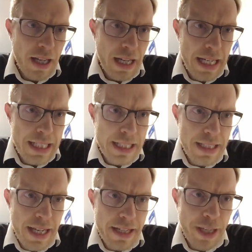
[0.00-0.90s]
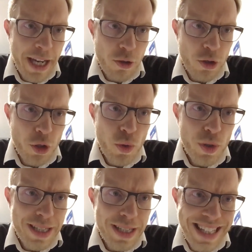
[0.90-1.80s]
And then we cannot use
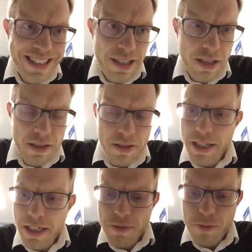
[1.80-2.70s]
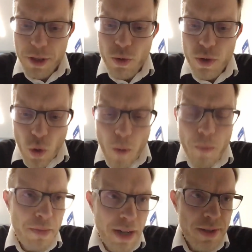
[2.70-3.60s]
the data that we use to
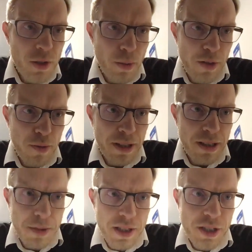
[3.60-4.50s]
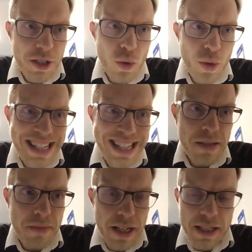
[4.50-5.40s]
optimize the domain of applicability to
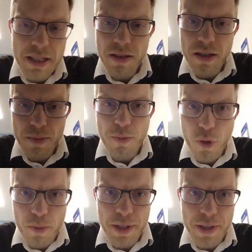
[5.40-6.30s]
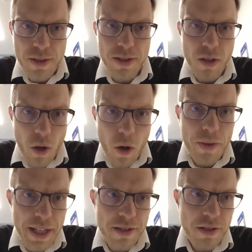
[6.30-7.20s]
estimate the performance on
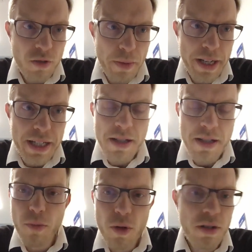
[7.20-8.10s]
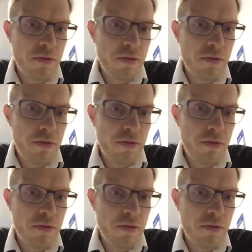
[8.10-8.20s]
that domain anymore,